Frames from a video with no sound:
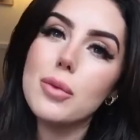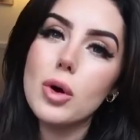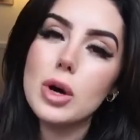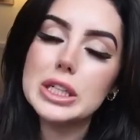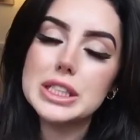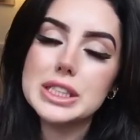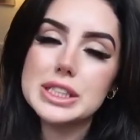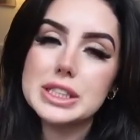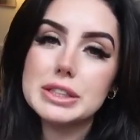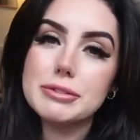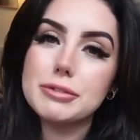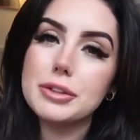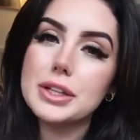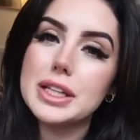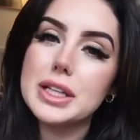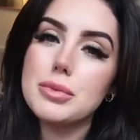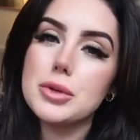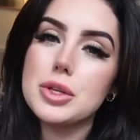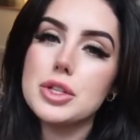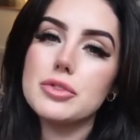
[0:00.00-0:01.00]
watches are
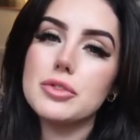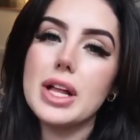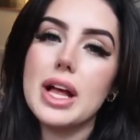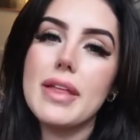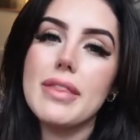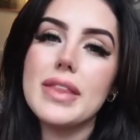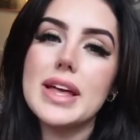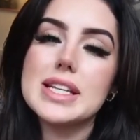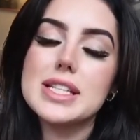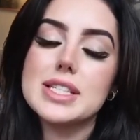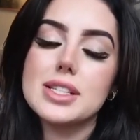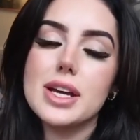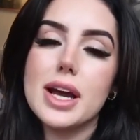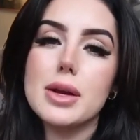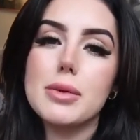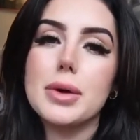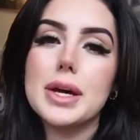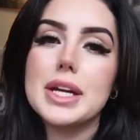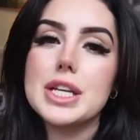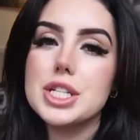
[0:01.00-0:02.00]
really beautiful and they're
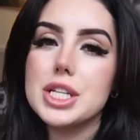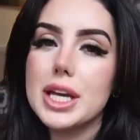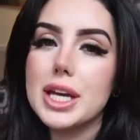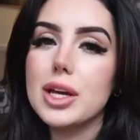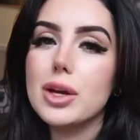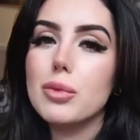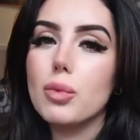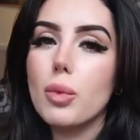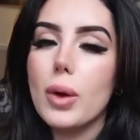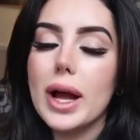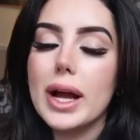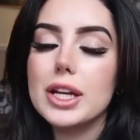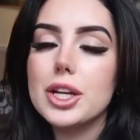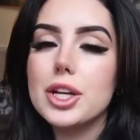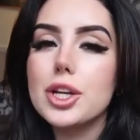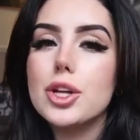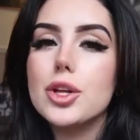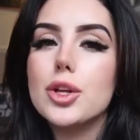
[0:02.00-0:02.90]
designed by Jacob Wagner,